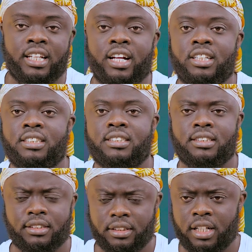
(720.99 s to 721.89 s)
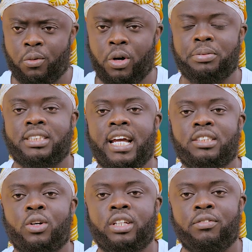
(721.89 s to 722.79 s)
there's a
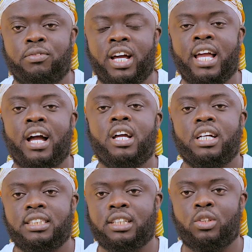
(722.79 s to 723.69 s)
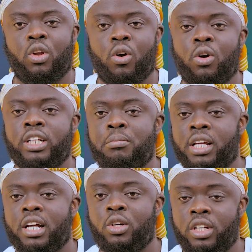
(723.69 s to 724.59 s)
website on the flyer. Just log on and
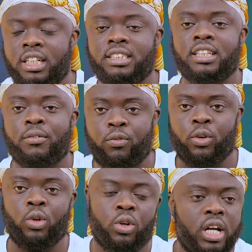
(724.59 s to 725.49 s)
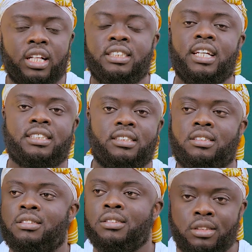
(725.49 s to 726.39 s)
make a donation and follow.
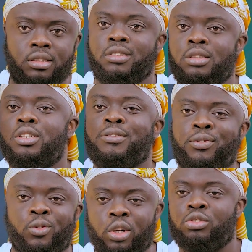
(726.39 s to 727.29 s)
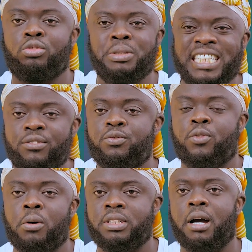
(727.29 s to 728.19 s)
Just, if you want to be
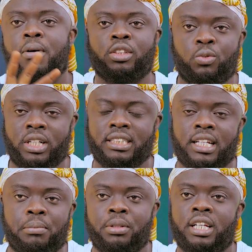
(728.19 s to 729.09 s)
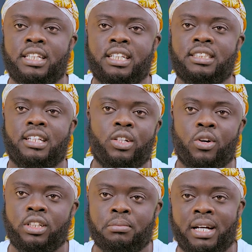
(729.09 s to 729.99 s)
informed about what is happening, I just click
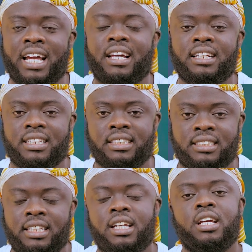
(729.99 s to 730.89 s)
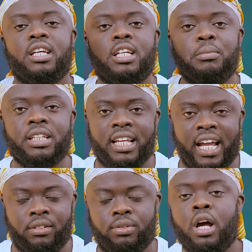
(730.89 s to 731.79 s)
on it. But as I said, it'd be
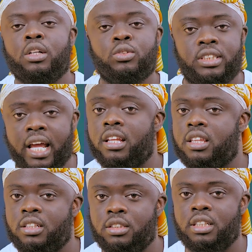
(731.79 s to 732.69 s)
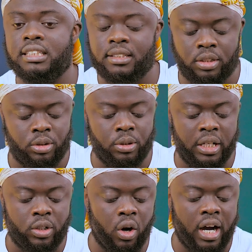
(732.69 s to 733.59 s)
9th to 10th until
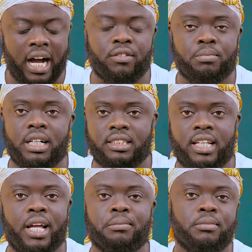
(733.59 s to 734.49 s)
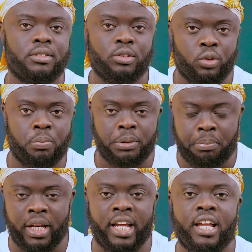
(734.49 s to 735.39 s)
you don't have much time. So
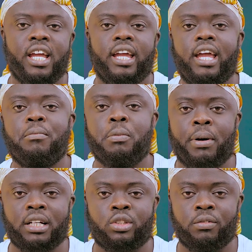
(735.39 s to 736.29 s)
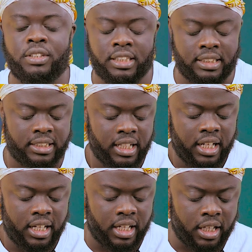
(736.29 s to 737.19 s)
prepare and be part of this
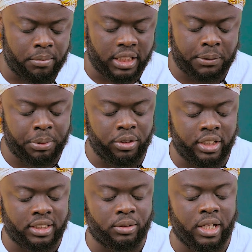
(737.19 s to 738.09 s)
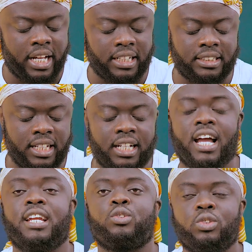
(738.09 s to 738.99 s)
experience. What do you say?
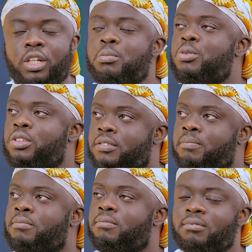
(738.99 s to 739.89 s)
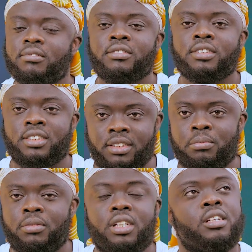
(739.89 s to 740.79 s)
Ghana to the Moon.
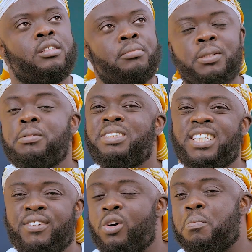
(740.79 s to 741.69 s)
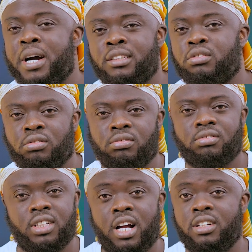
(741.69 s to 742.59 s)
Maybe me if I go pass through.
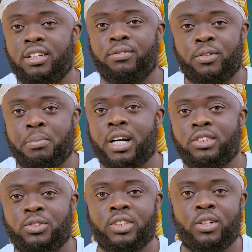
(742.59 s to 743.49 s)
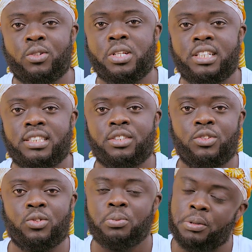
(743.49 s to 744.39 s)
I really for pass through, then go listen
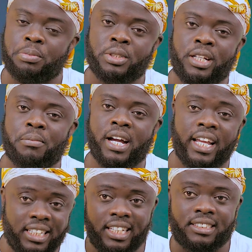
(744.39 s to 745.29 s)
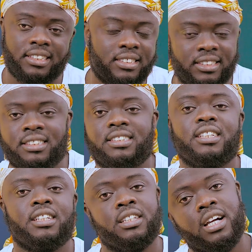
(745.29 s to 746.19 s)
to people, them, my ideas and things.
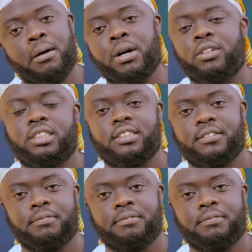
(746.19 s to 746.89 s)
I'm out.